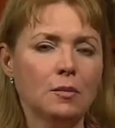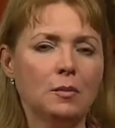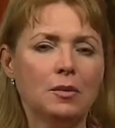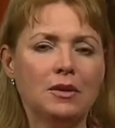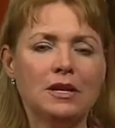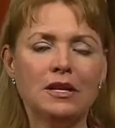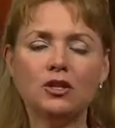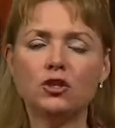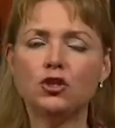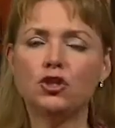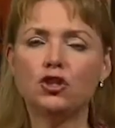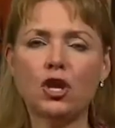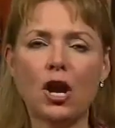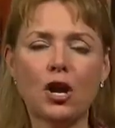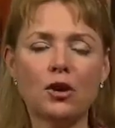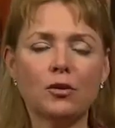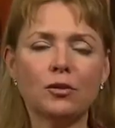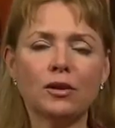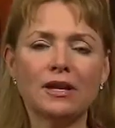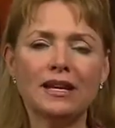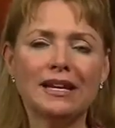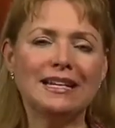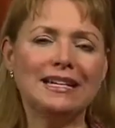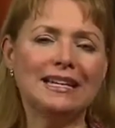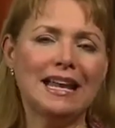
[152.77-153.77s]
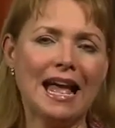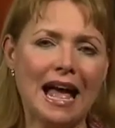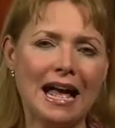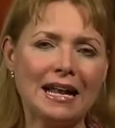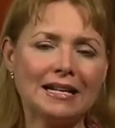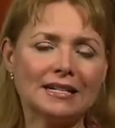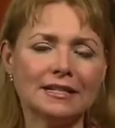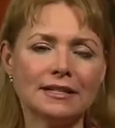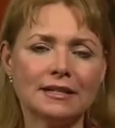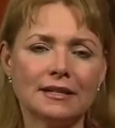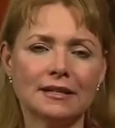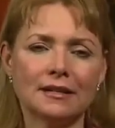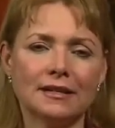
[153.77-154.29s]
But it's generally
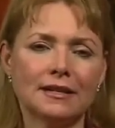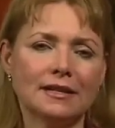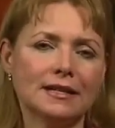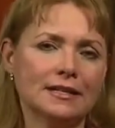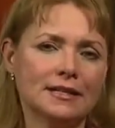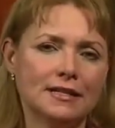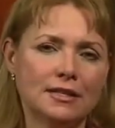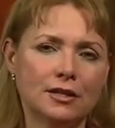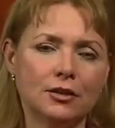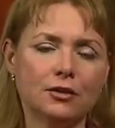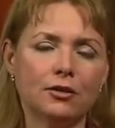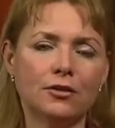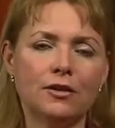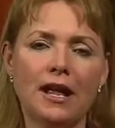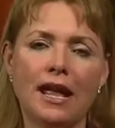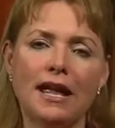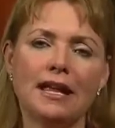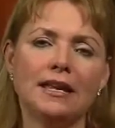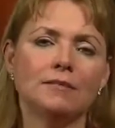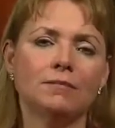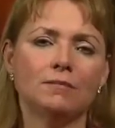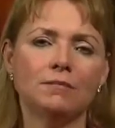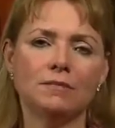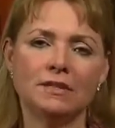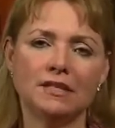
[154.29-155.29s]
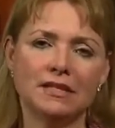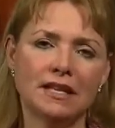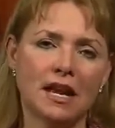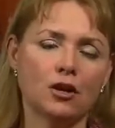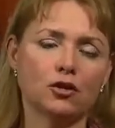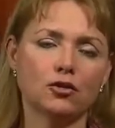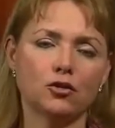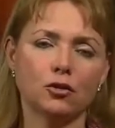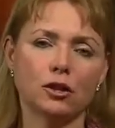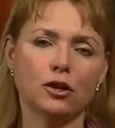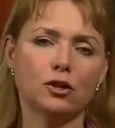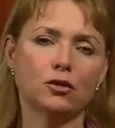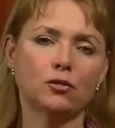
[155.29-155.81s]
not considered a
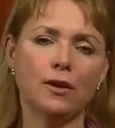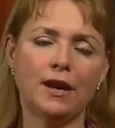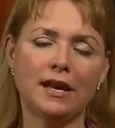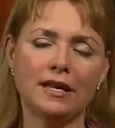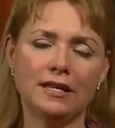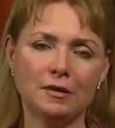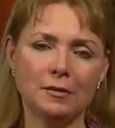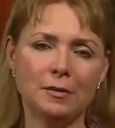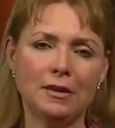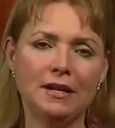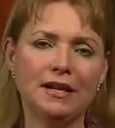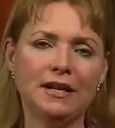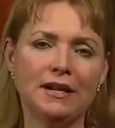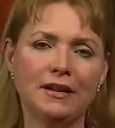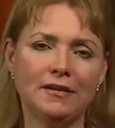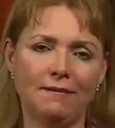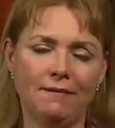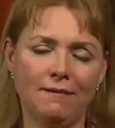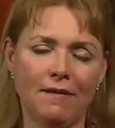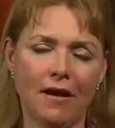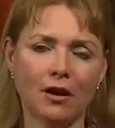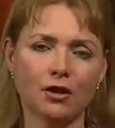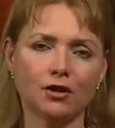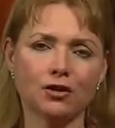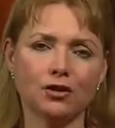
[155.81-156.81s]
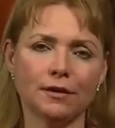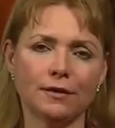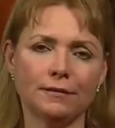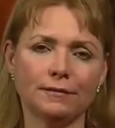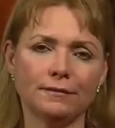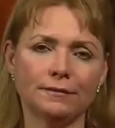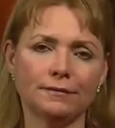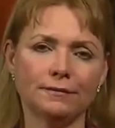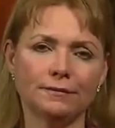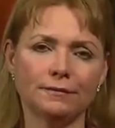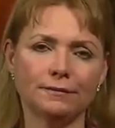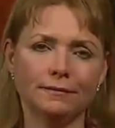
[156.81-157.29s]
sexually transmitted infection.